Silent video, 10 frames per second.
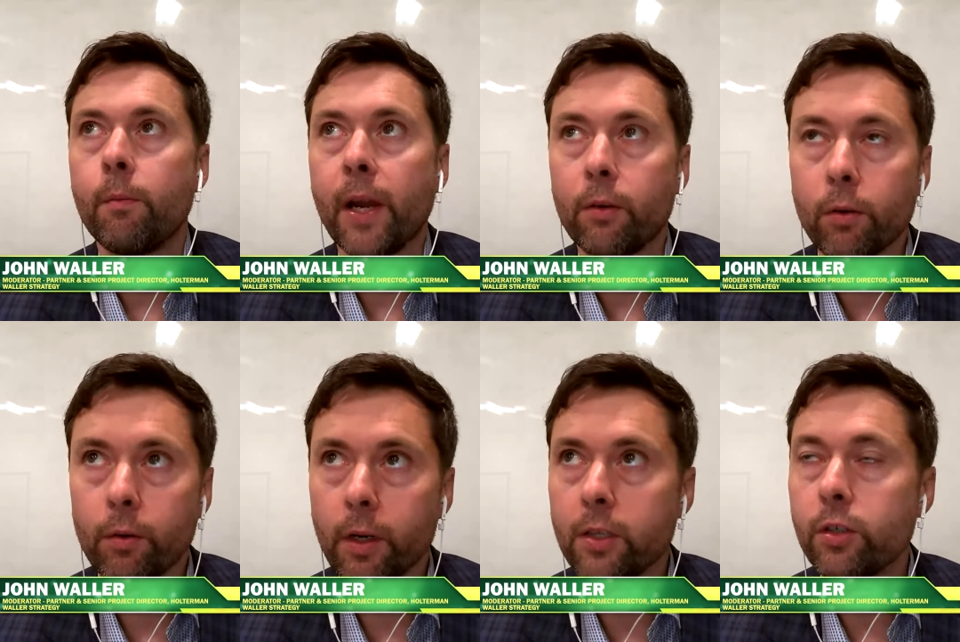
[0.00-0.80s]

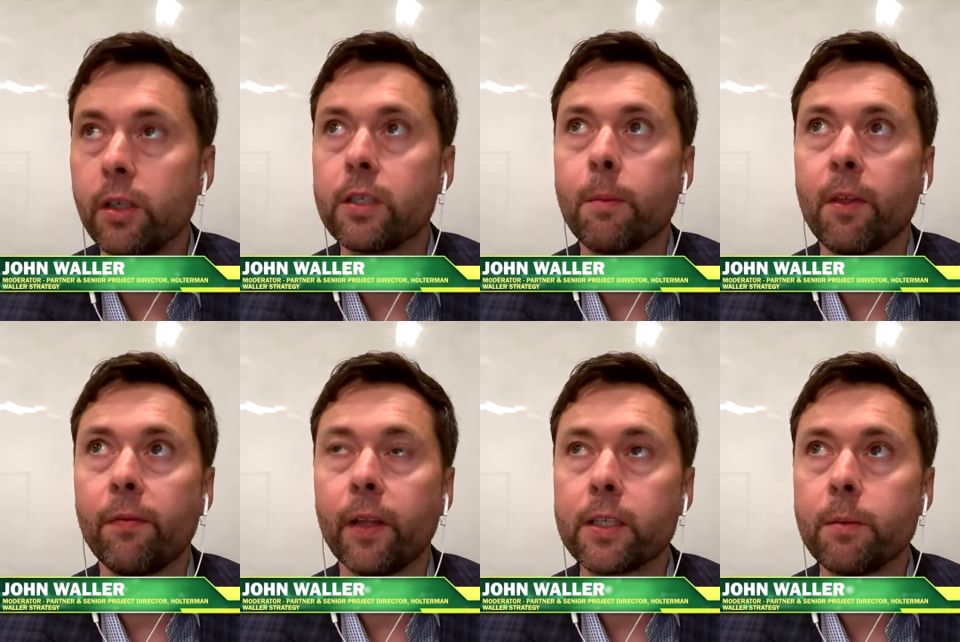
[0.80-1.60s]
micro-credentialing, some
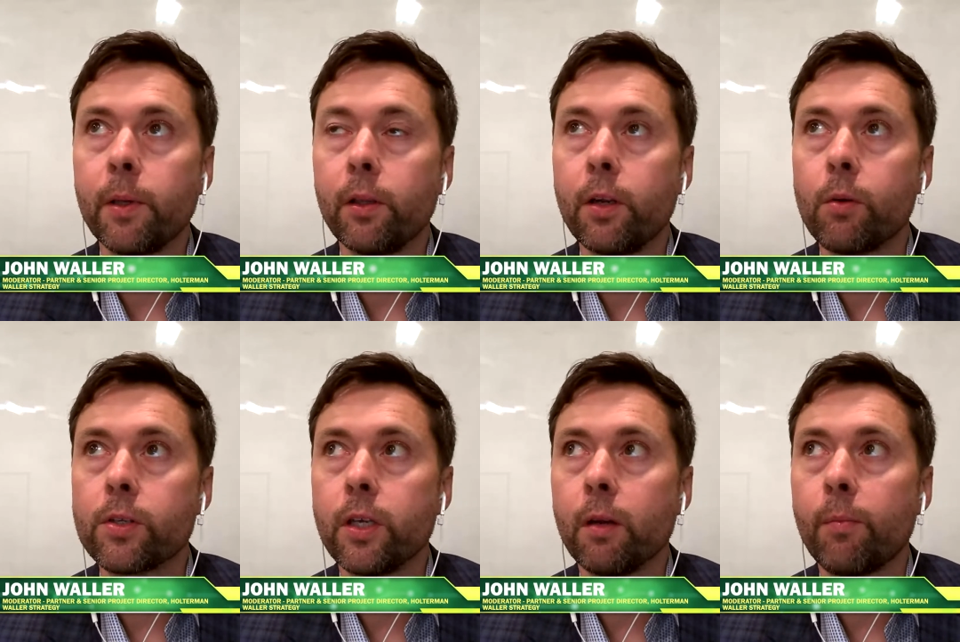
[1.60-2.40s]
of the flexibility we're
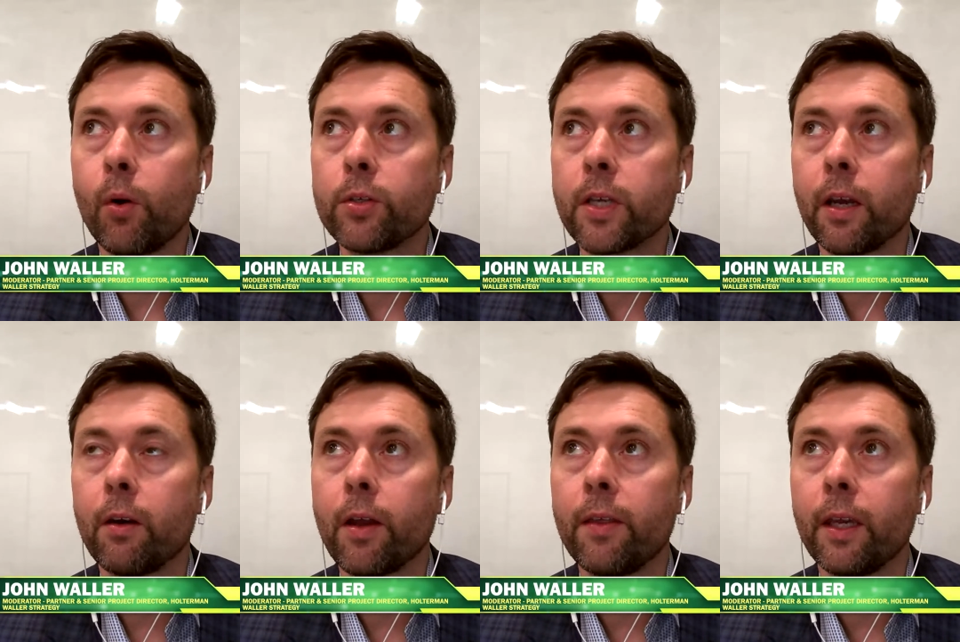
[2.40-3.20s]
seeing in
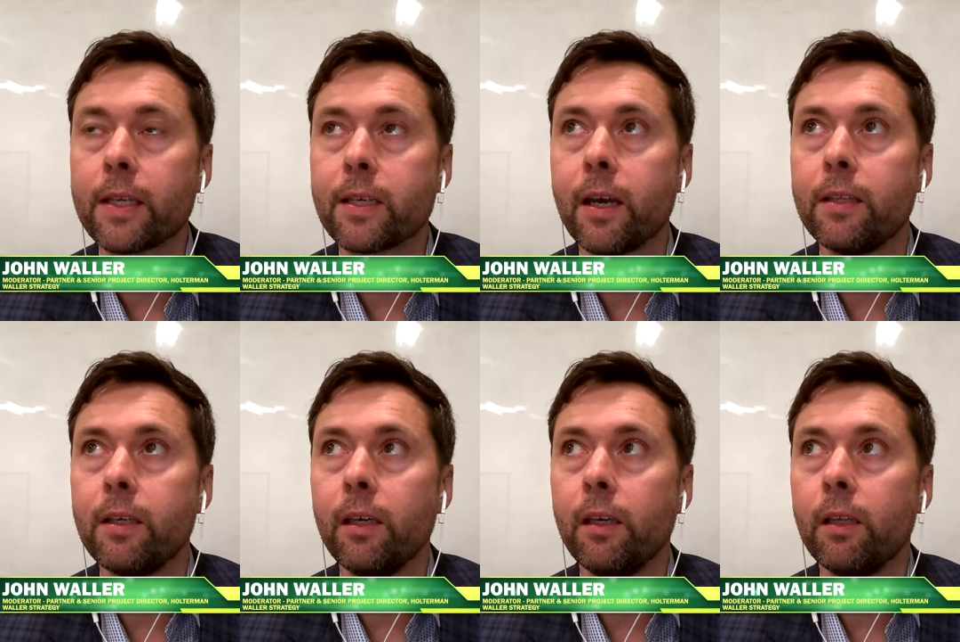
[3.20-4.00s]
post-secondary. I think
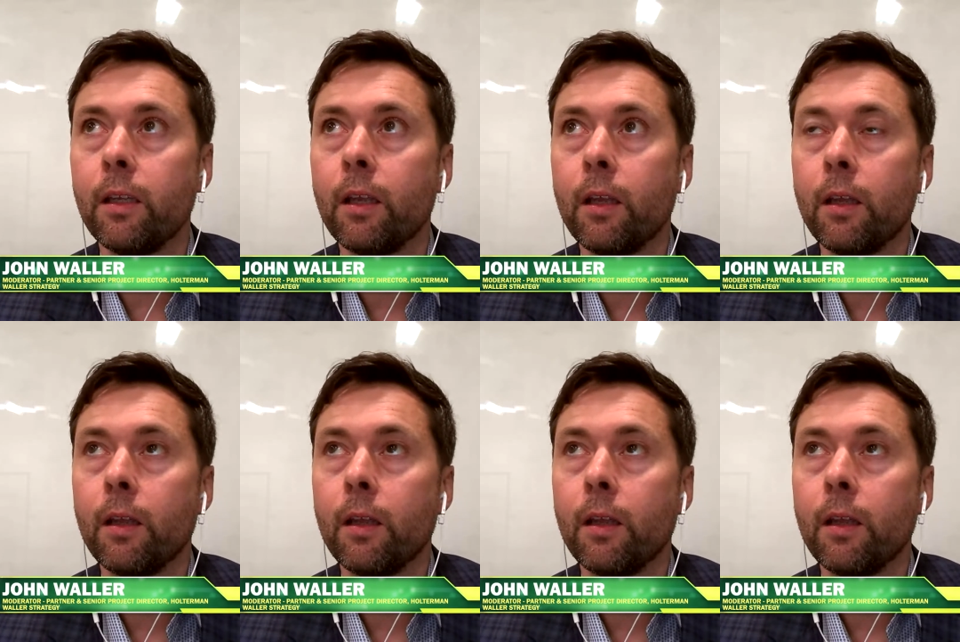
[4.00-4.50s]
SIIT